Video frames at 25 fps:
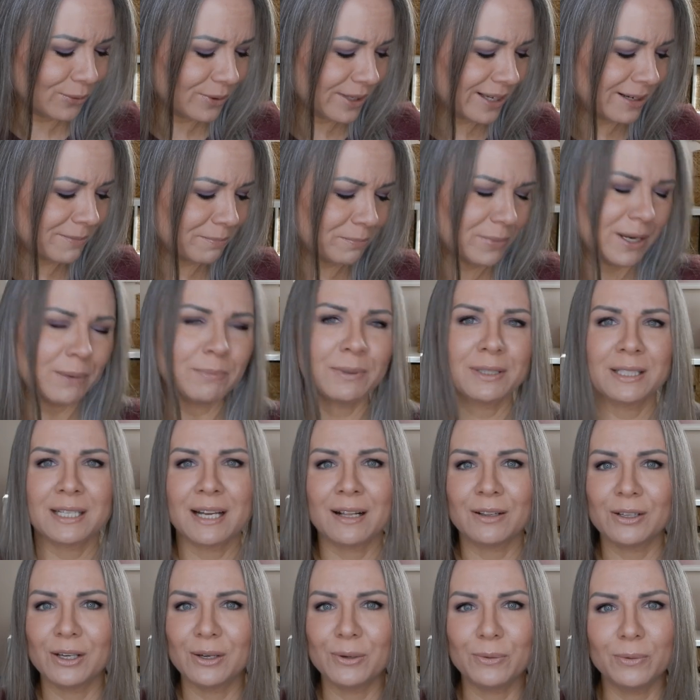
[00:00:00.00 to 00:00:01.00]
don't let people
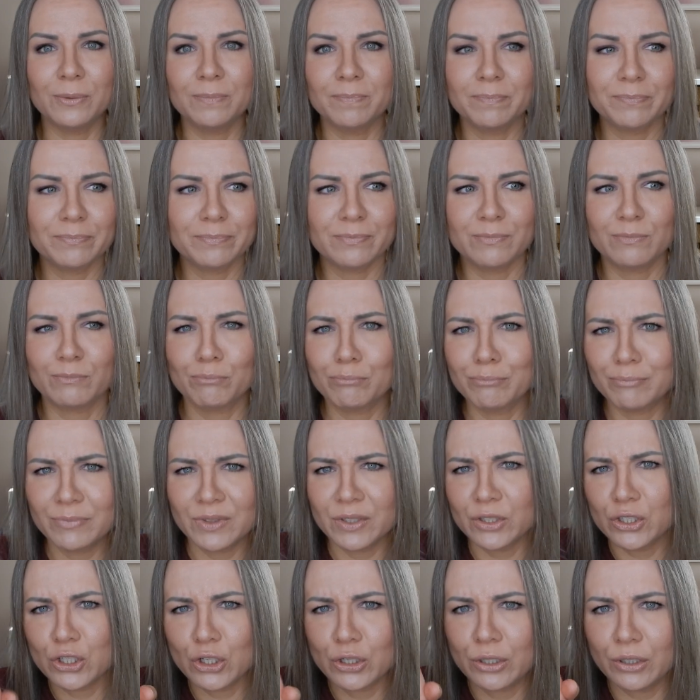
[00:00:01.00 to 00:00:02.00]
tell you
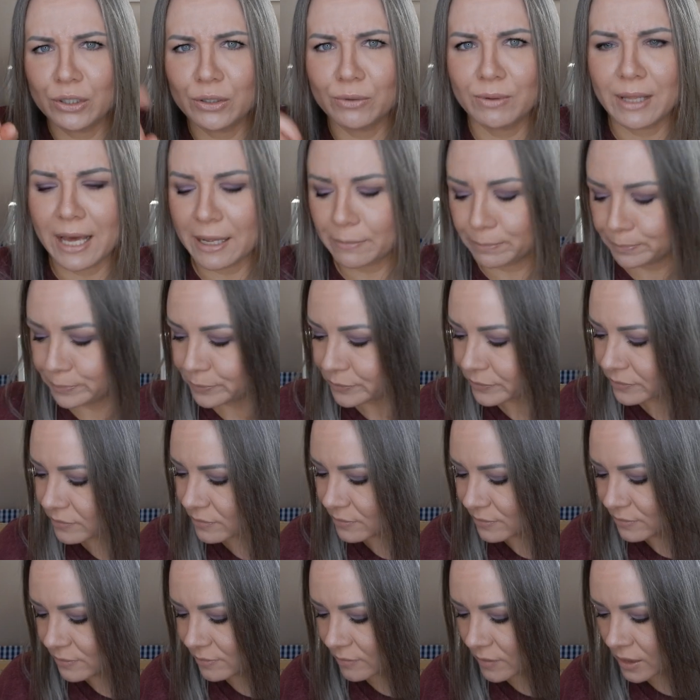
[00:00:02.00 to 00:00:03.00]
shouldn't do that.
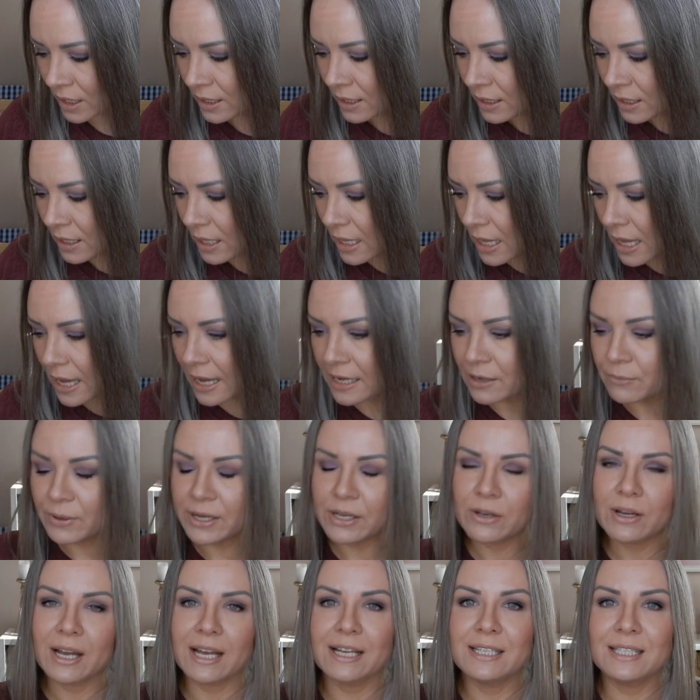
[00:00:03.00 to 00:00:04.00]

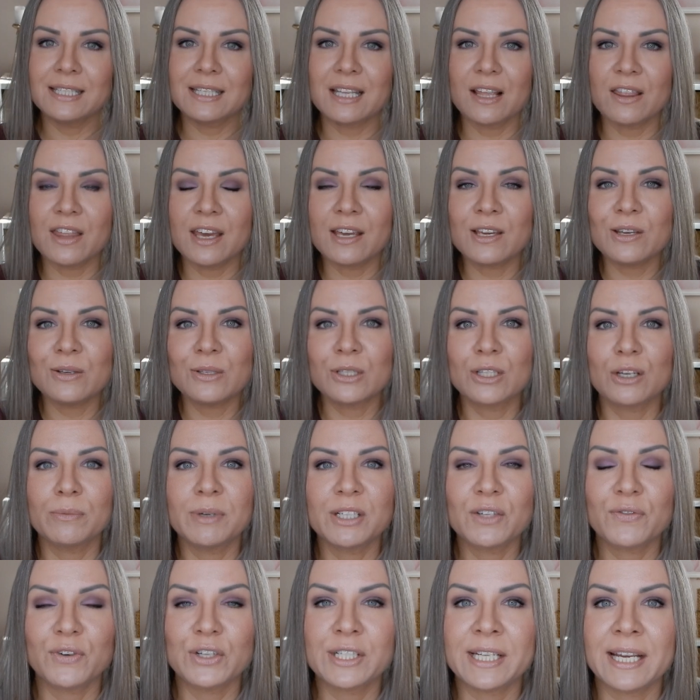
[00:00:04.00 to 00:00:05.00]
Anyway, you guys, thank you so
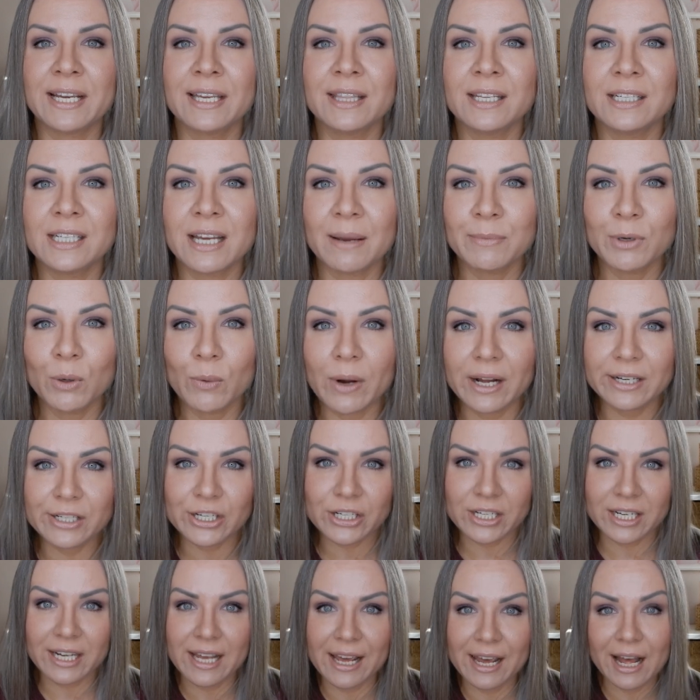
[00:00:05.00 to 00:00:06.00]
much for taking the time to
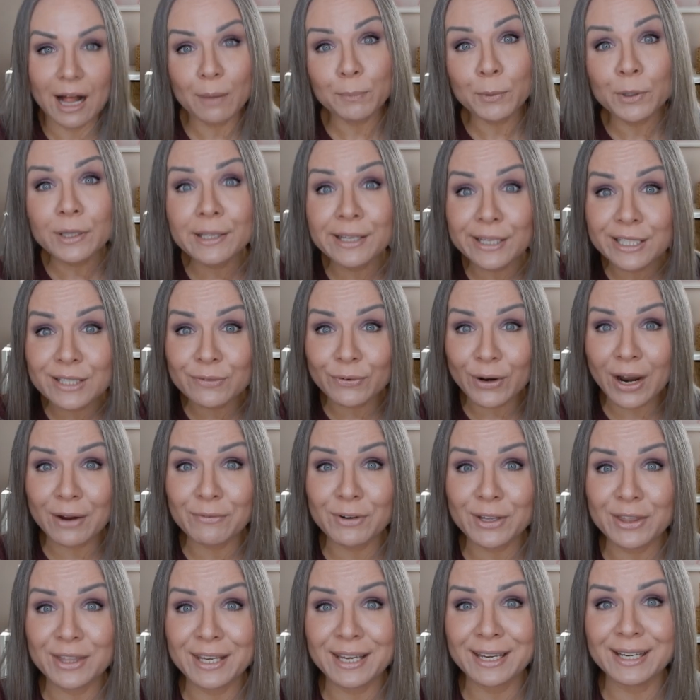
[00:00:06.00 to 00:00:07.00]
watch today. I'll put links for
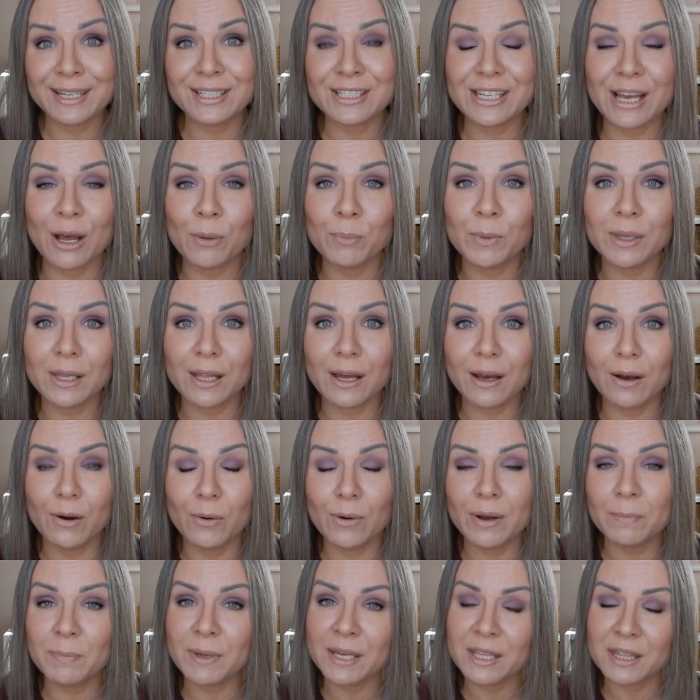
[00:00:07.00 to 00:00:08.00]
everything down
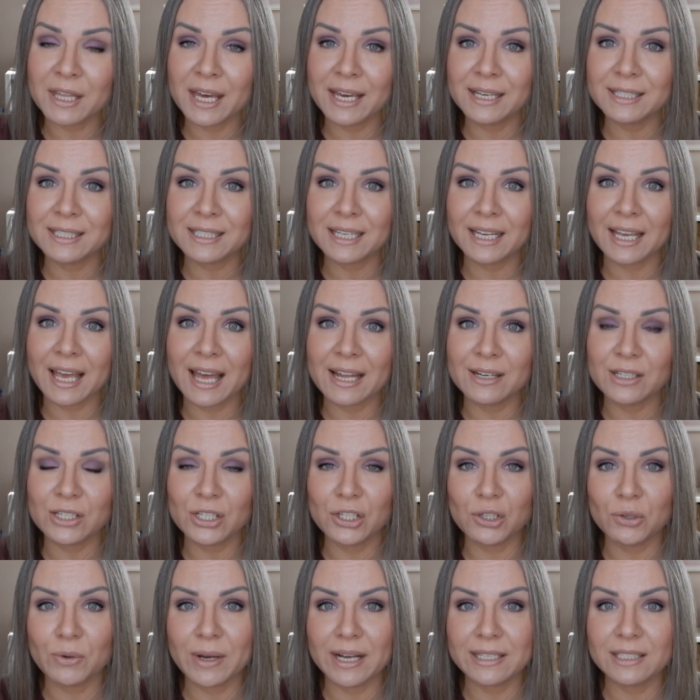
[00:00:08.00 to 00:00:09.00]
below. A big thanks again
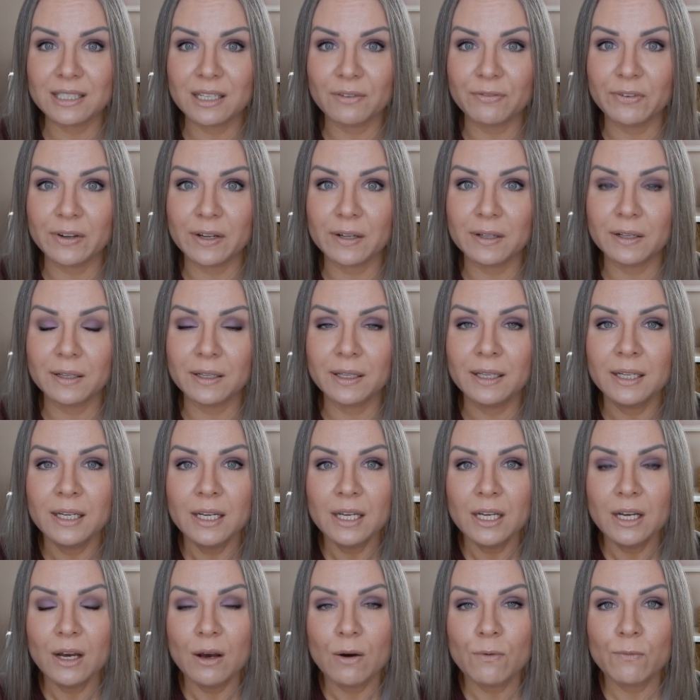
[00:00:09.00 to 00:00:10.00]
to Eskafil
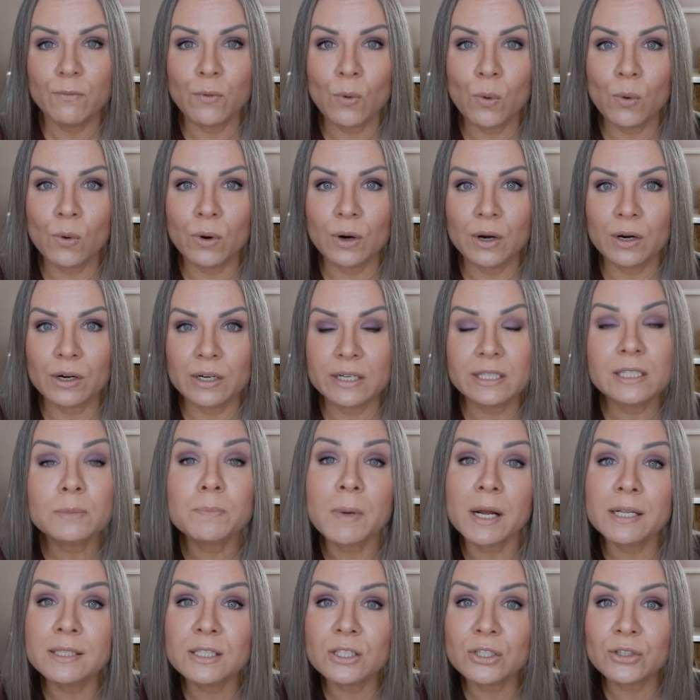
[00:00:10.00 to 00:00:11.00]
for
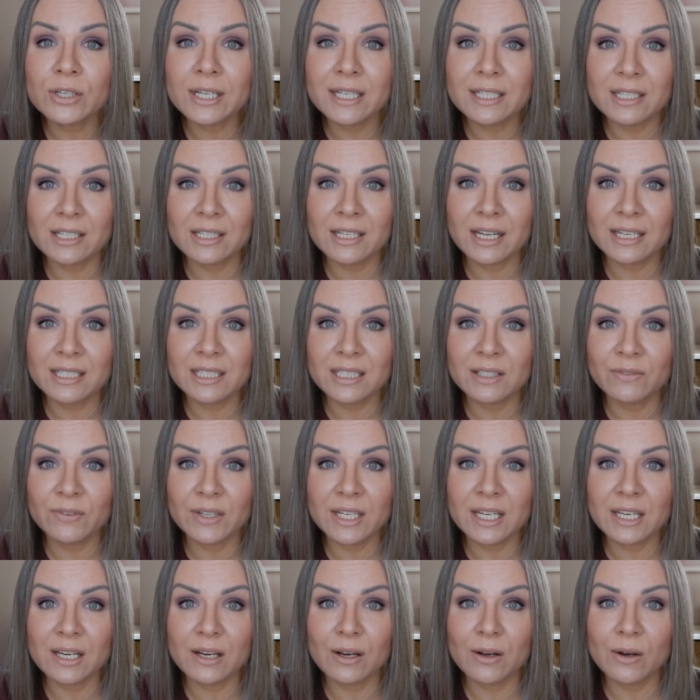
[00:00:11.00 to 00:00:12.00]
sponsoring today's
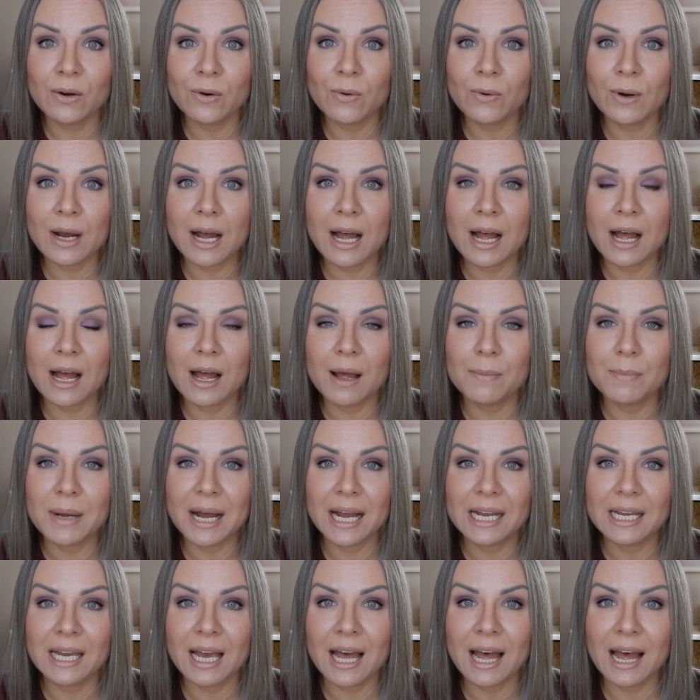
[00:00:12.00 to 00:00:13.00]
video. Um,
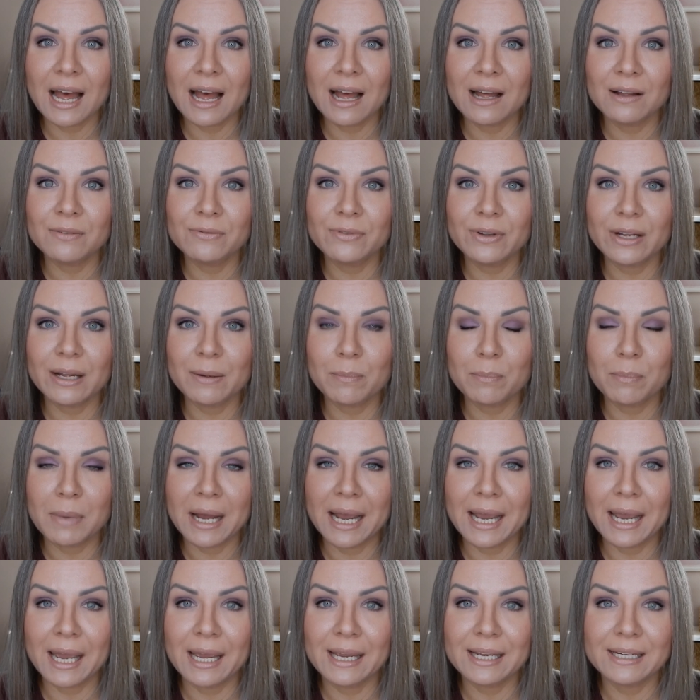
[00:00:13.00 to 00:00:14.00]
I have
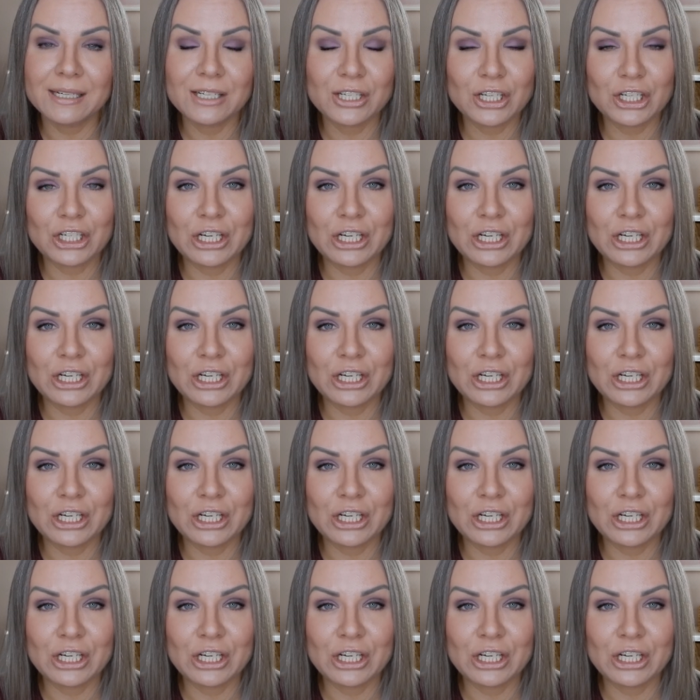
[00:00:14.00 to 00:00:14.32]
my